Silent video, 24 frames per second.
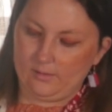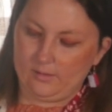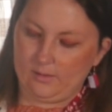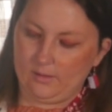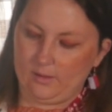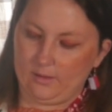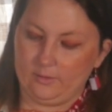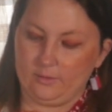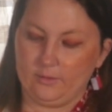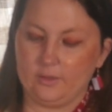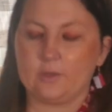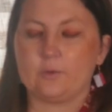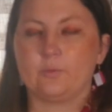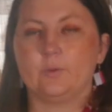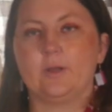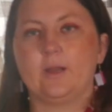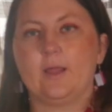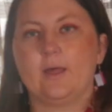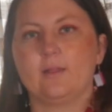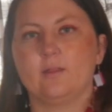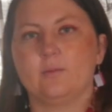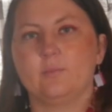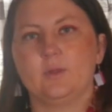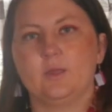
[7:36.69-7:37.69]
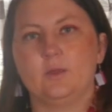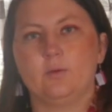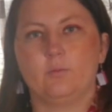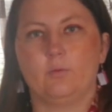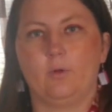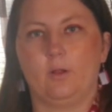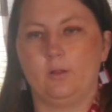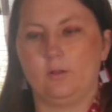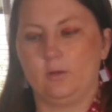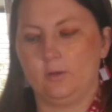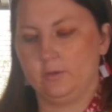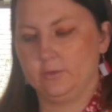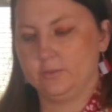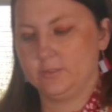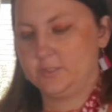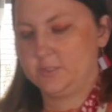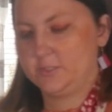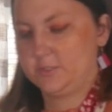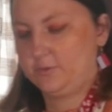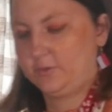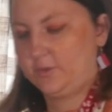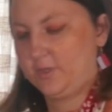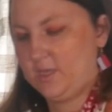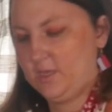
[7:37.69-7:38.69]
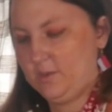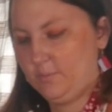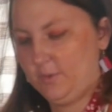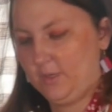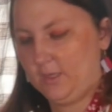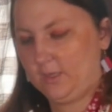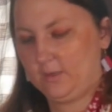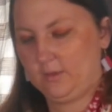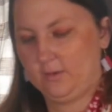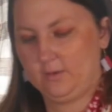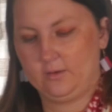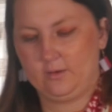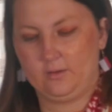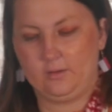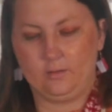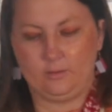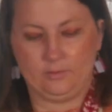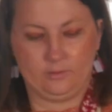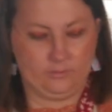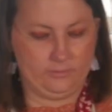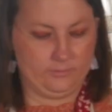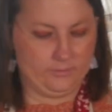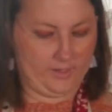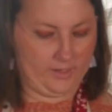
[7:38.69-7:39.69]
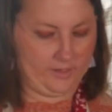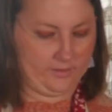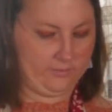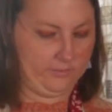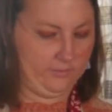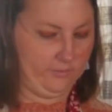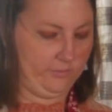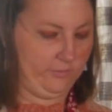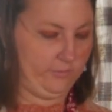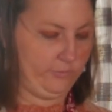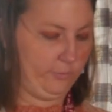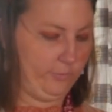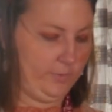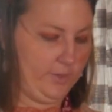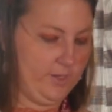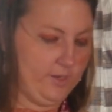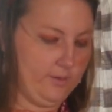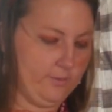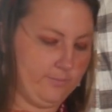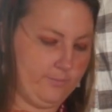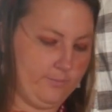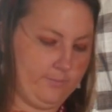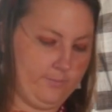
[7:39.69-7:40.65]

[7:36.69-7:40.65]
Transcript: a liquid element while also keeping it nice and sweet.